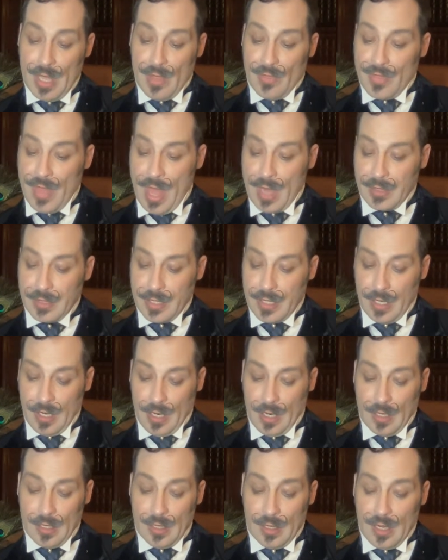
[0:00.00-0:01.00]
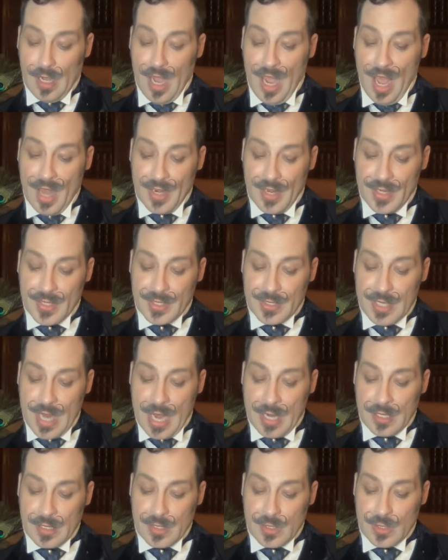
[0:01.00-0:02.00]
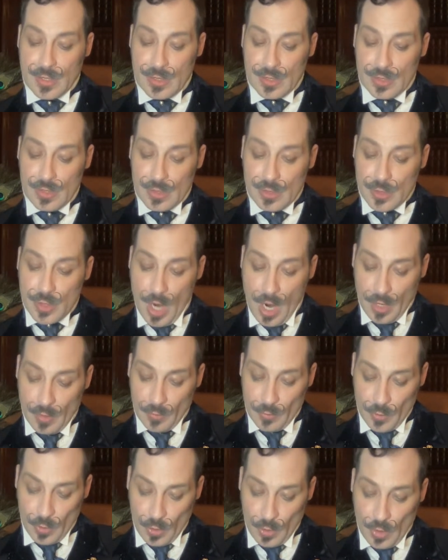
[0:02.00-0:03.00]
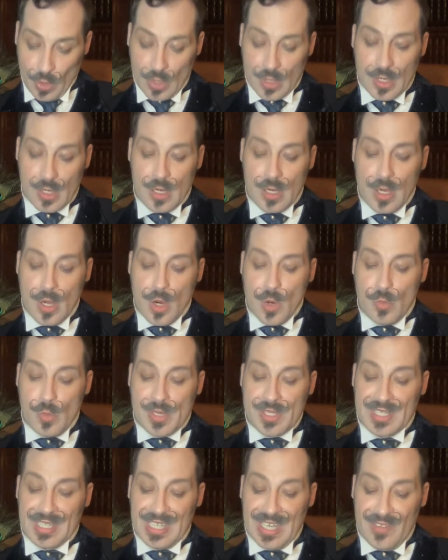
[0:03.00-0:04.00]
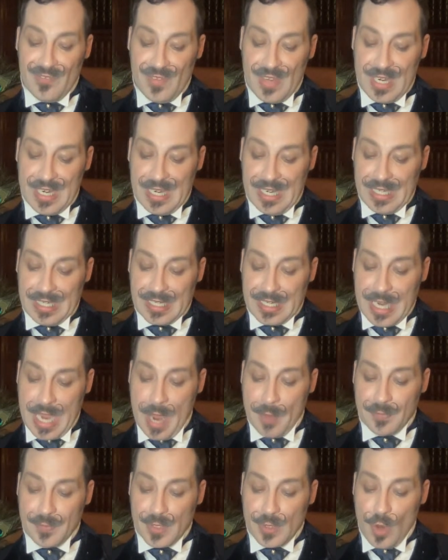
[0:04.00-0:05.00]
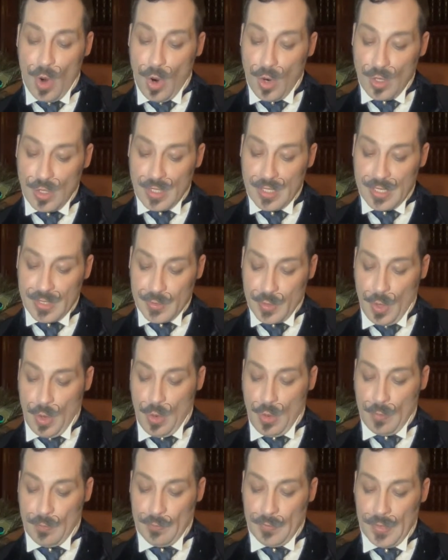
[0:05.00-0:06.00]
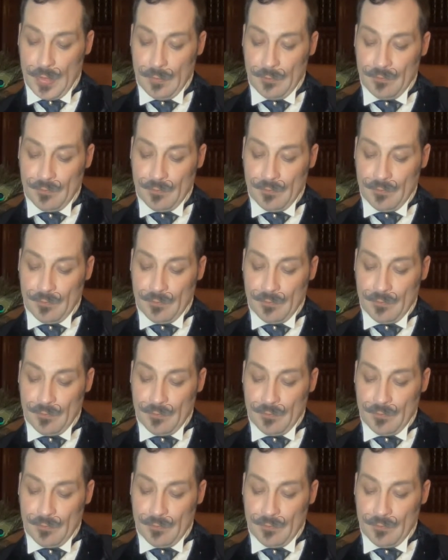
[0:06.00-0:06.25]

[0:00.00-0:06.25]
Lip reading: That year, Anna St. Jarnohook was living in Captain Olga's home.